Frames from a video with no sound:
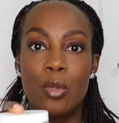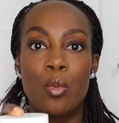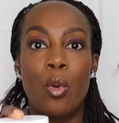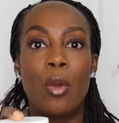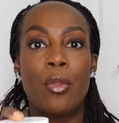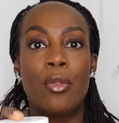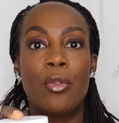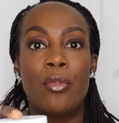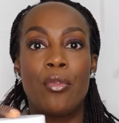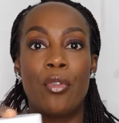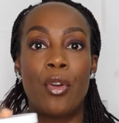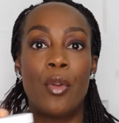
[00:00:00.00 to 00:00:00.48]
one
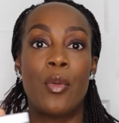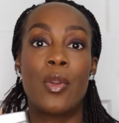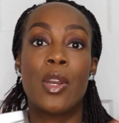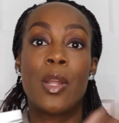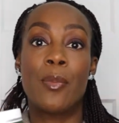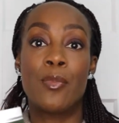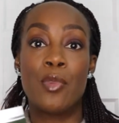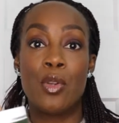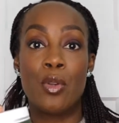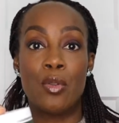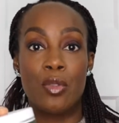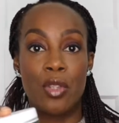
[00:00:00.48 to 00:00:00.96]
through and
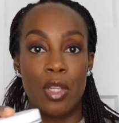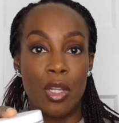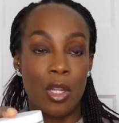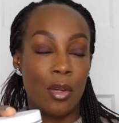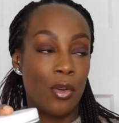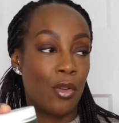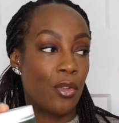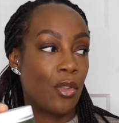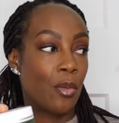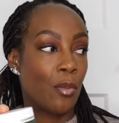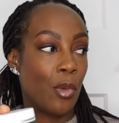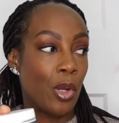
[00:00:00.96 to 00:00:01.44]
I'm using
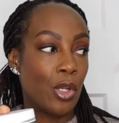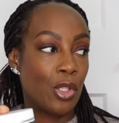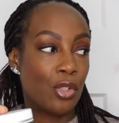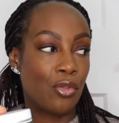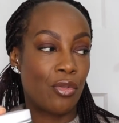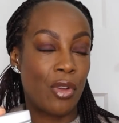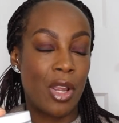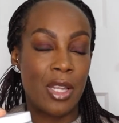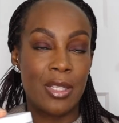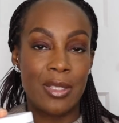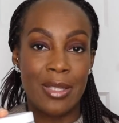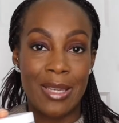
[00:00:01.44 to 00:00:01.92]
another
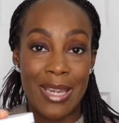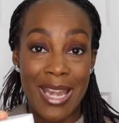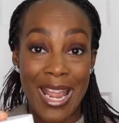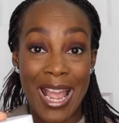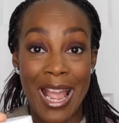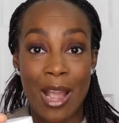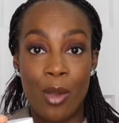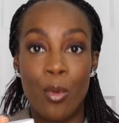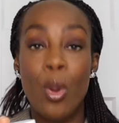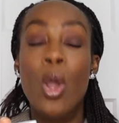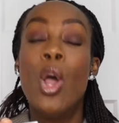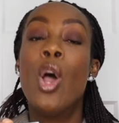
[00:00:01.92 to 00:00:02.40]
moisturiser
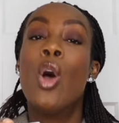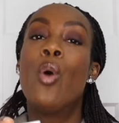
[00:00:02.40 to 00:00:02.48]
now.